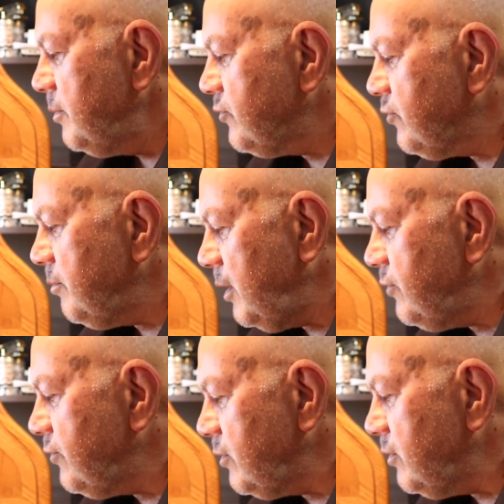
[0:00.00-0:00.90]
Mr.
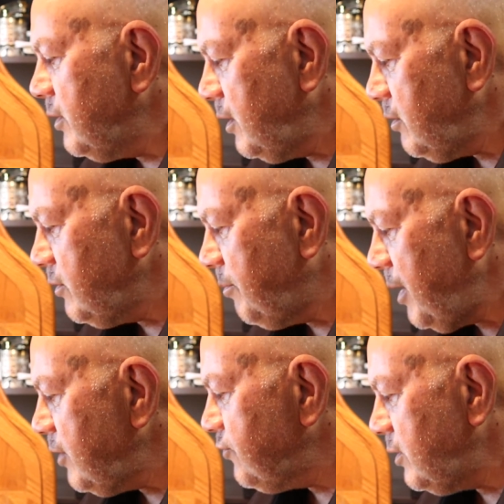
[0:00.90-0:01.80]
Mason could hear the
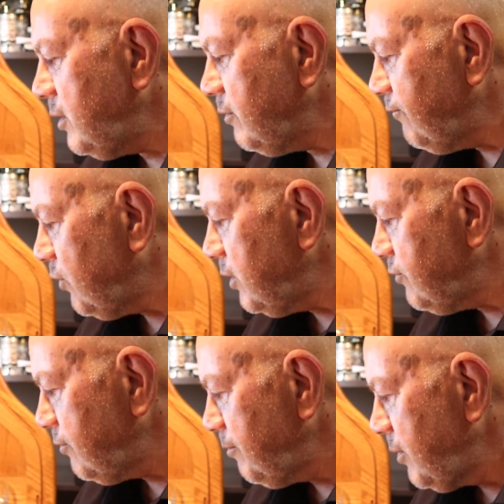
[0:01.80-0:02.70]
passion in her
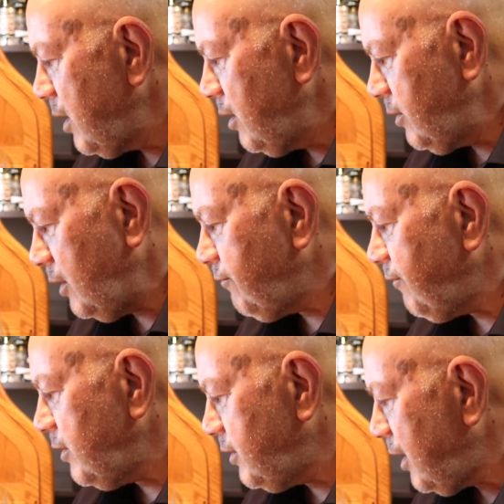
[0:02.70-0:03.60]
voice. "That's
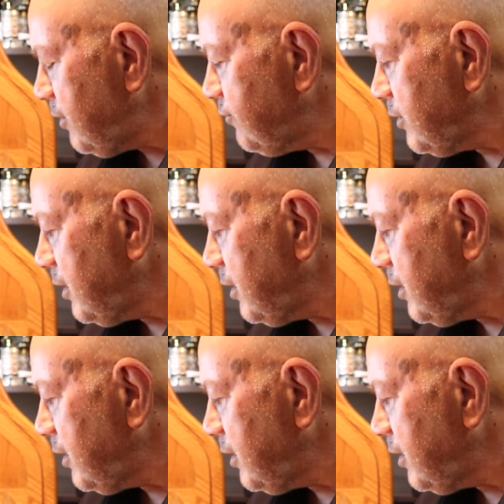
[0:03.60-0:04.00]
fantastic,